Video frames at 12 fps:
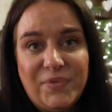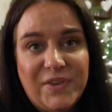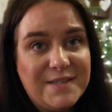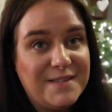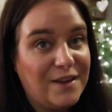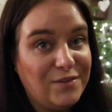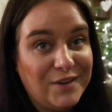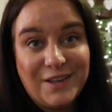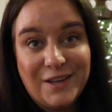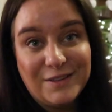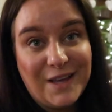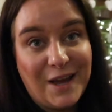this is
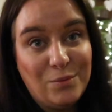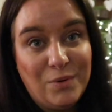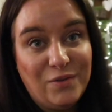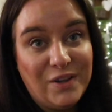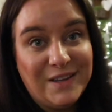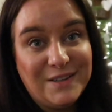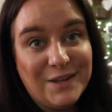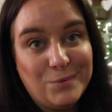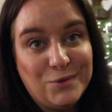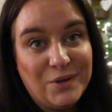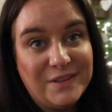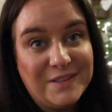everything that we will end
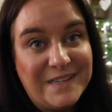up doing